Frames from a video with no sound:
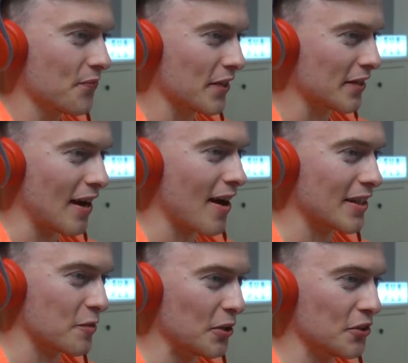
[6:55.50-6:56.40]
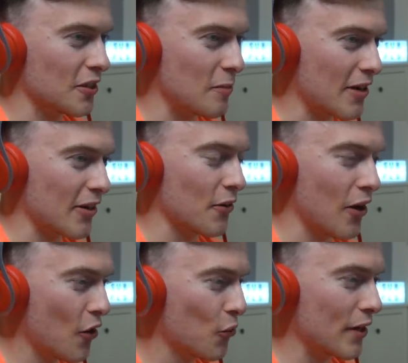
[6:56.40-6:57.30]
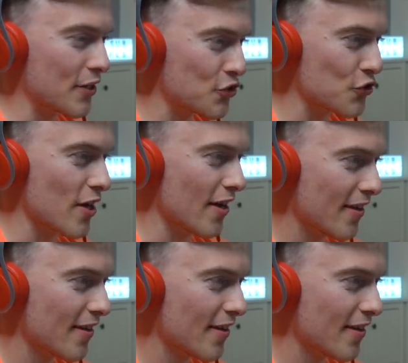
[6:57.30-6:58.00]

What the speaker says: The guitar that's building in the background. Holy shit.